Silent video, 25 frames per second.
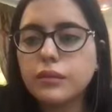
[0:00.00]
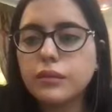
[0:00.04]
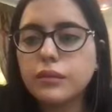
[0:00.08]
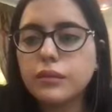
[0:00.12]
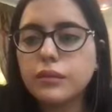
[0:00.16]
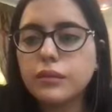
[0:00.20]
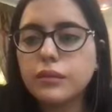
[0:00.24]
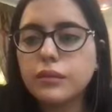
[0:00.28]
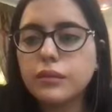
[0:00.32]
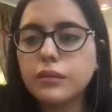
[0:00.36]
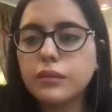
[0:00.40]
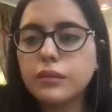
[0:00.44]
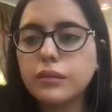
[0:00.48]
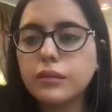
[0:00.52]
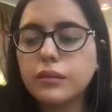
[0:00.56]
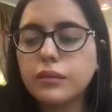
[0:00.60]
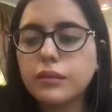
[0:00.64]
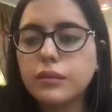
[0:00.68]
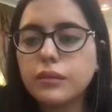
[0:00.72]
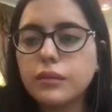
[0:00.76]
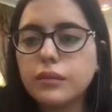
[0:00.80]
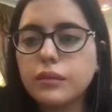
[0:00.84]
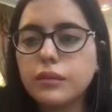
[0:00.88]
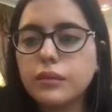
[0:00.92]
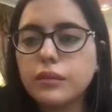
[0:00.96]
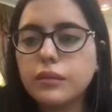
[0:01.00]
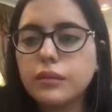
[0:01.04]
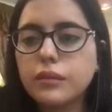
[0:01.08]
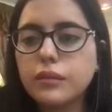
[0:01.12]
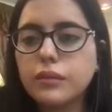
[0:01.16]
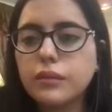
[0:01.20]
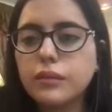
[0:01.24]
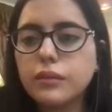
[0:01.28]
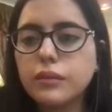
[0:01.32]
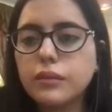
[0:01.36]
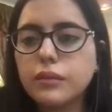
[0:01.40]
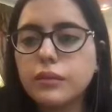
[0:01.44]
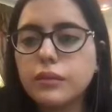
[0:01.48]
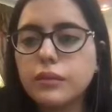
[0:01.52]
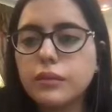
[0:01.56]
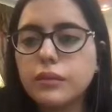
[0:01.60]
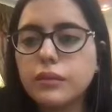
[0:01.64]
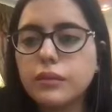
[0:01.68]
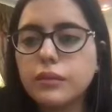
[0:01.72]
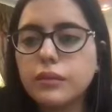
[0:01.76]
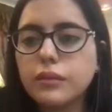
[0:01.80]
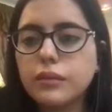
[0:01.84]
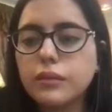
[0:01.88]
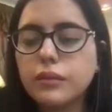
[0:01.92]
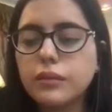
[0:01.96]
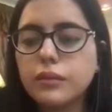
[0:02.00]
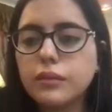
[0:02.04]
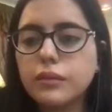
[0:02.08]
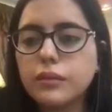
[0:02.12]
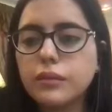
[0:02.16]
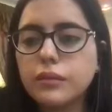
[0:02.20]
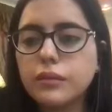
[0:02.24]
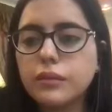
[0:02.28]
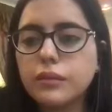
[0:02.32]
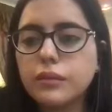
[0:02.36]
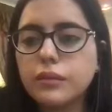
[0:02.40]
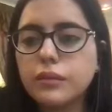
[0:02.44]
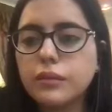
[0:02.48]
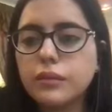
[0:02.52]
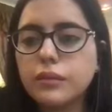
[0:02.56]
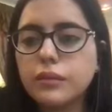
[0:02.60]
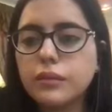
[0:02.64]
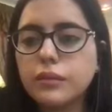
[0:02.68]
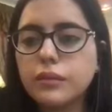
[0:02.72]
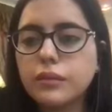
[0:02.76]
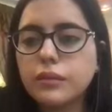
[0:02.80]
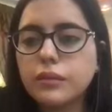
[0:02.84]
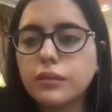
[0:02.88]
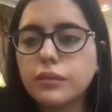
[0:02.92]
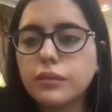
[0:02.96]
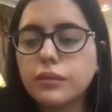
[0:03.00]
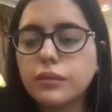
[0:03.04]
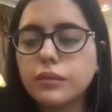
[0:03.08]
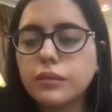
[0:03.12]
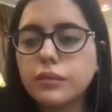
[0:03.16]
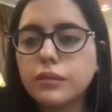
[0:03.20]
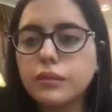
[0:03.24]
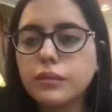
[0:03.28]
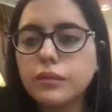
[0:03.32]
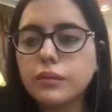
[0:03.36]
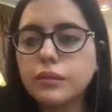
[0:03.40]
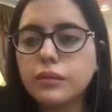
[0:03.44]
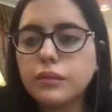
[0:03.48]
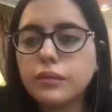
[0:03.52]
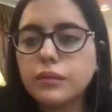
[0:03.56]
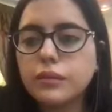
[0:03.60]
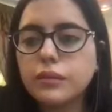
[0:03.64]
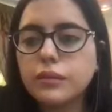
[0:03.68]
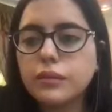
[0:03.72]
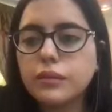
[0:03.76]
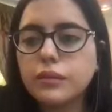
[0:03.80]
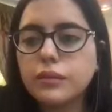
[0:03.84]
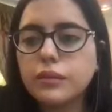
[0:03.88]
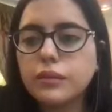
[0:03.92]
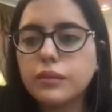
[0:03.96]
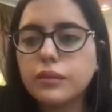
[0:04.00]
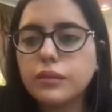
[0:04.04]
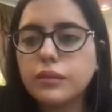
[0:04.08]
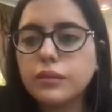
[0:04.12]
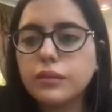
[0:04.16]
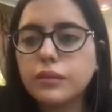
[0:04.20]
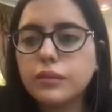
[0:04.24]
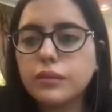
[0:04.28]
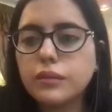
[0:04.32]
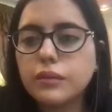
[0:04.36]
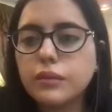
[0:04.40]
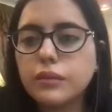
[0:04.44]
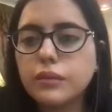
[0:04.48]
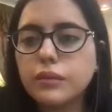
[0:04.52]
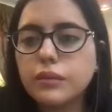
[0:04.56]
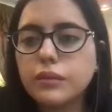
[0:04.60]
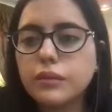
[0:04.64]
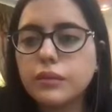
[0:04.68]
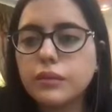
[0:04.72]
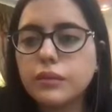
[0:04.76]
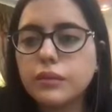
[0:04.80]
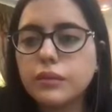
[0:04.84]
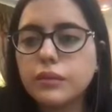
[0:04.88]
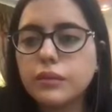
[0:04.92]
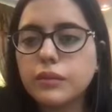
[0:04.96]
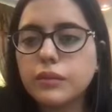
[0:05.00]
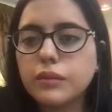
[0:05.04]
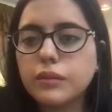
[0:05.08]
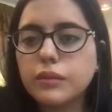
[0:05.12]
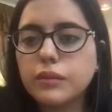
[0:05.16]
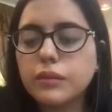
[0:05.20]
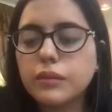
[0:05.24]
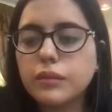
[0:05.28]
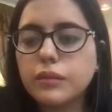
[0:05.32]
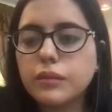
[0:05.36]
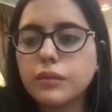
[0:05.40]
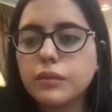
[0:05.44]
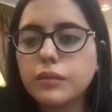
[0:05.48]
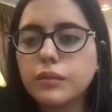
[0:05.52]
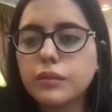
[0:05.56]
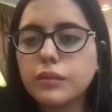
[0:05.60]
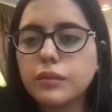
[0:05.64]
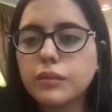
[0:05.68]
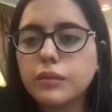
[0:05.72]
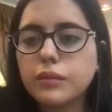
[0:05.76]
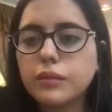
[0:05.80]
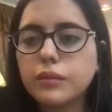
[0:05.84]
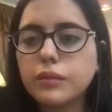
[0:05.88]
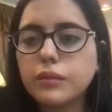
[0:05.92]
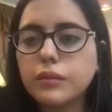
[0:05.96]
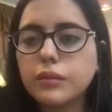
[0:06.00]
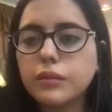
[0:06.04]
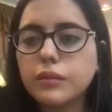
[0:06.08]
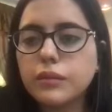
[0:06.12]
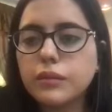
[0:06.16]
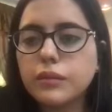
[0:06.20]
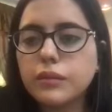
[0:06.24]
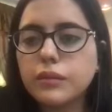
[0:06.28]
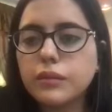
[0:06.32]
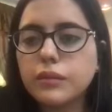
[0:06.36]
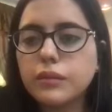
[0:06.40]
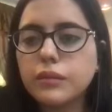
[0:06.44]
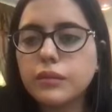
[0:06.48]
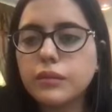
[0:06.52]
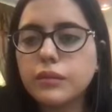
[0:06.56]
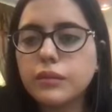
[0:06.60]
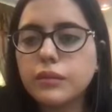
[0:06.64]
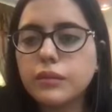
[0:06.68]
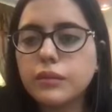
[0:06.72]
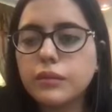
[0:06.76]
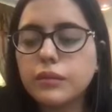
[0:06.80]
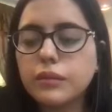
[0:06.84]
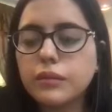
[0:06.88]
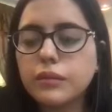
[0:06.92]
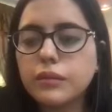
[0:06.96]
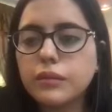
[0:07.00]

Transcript: (silent)